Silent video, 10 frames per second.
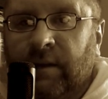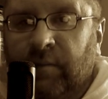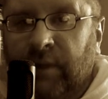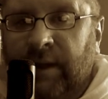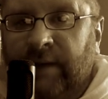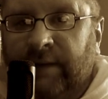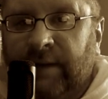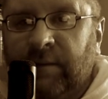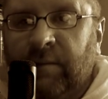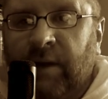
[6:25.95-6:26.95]
The blade
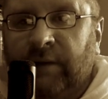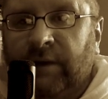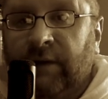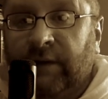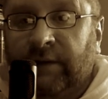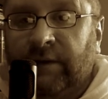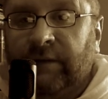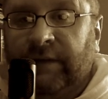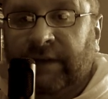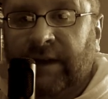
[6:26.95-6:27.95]
seemed to bounce off its
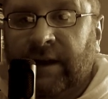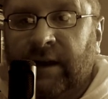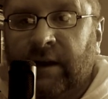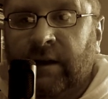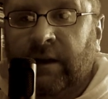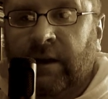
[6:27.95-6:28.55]
surface again,